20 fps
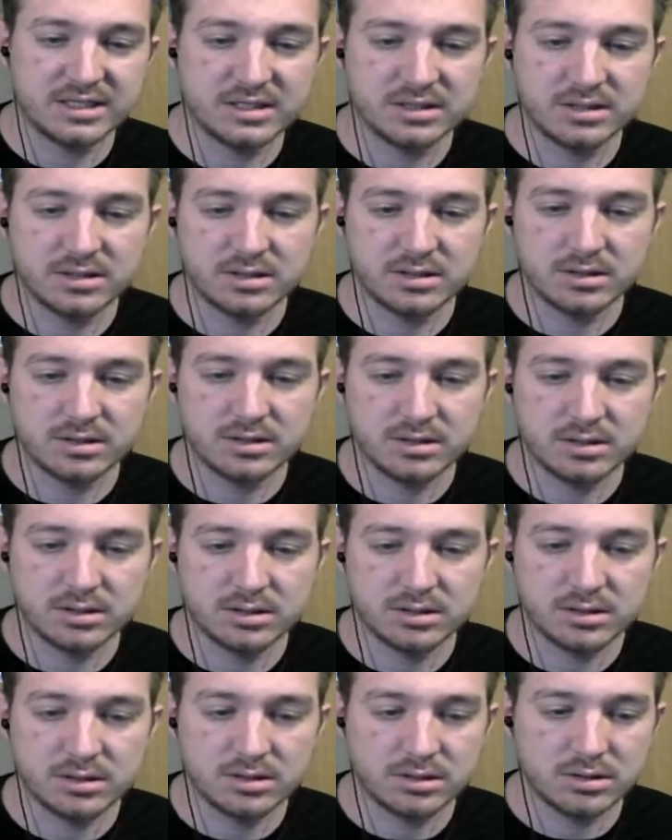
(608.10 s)

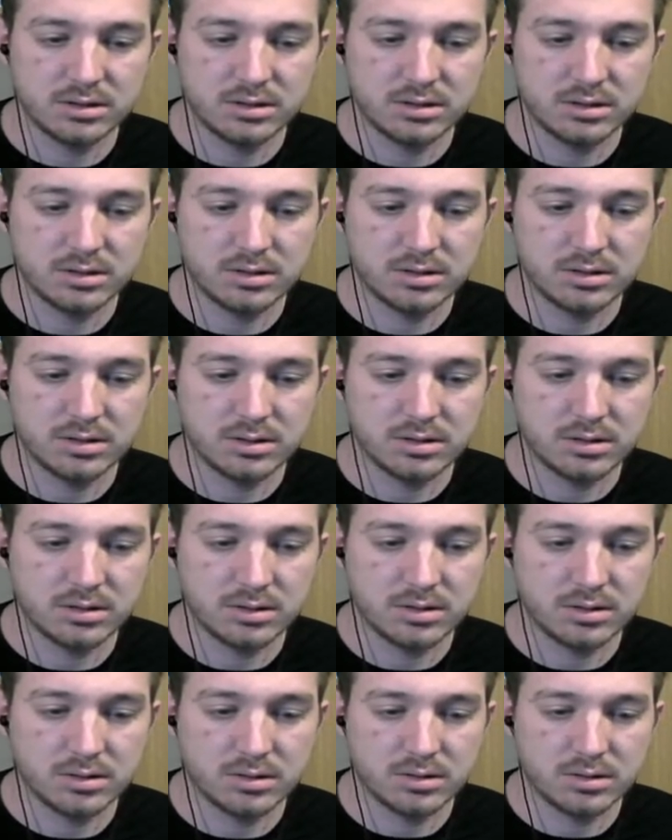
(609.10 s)

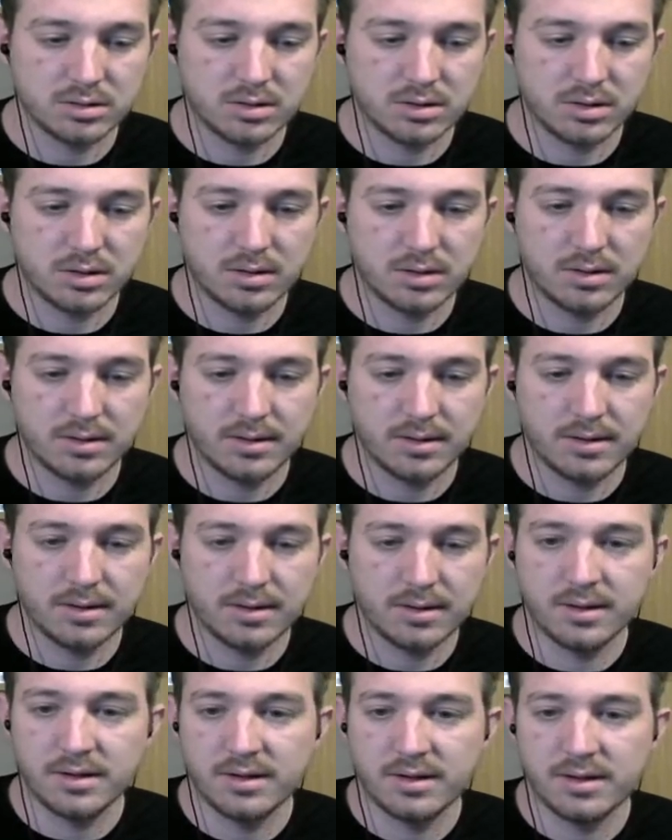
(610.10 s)

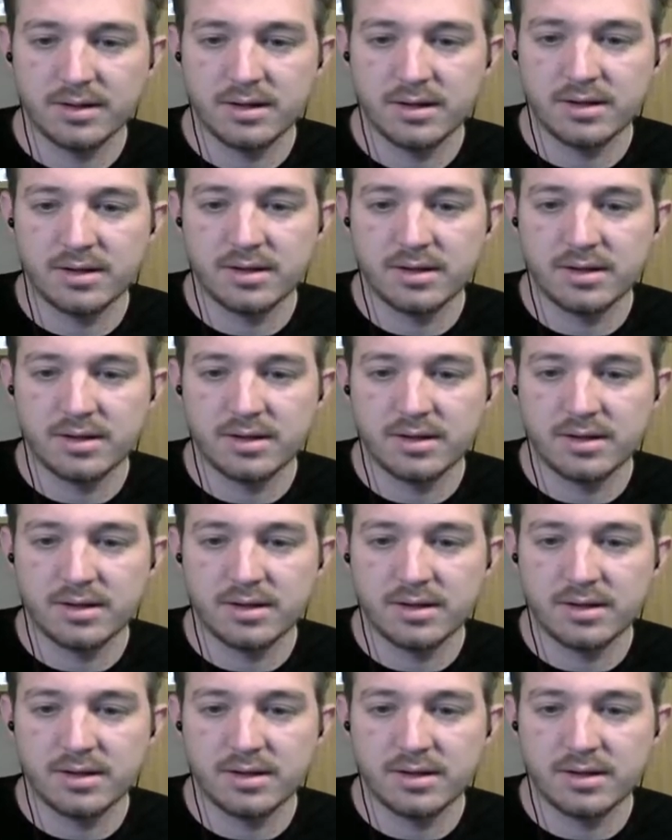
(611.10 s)
Nobody speaks.